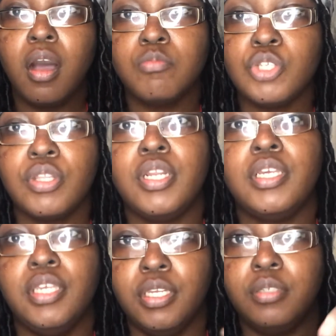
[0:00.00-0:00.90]
so that it
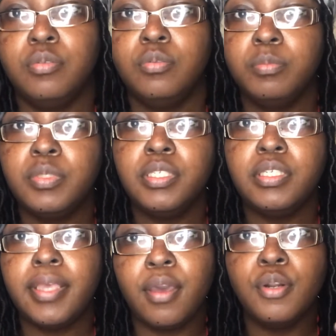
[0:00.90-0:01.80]
can
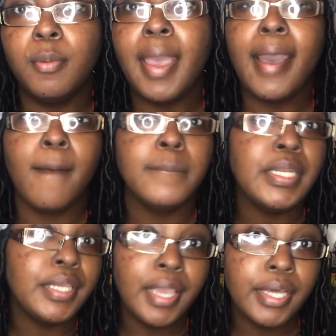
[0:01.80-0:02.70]
count up how
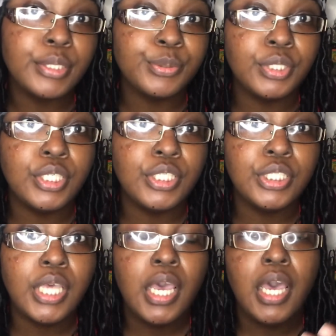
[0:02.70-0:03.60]
many
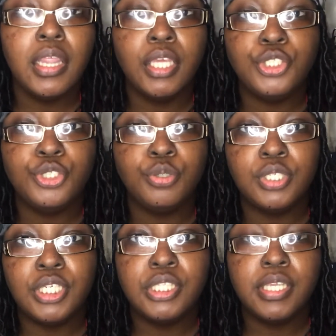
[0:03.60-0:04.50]
calories that you'll
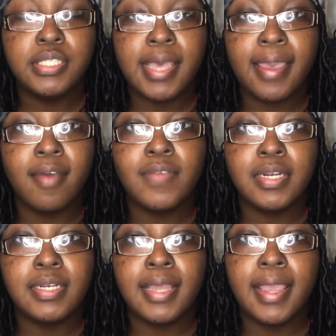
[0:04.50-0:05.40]
need to have in
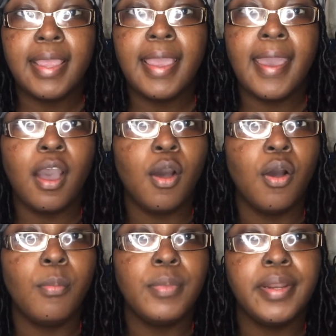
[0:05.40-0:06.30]
a day,
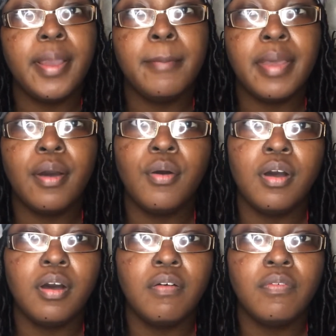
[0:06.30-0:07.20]
how many amount
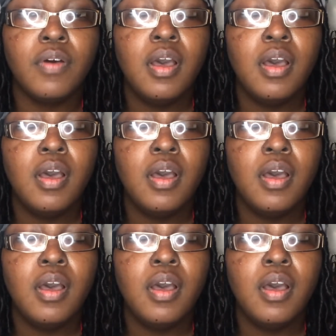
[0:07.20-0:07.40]
of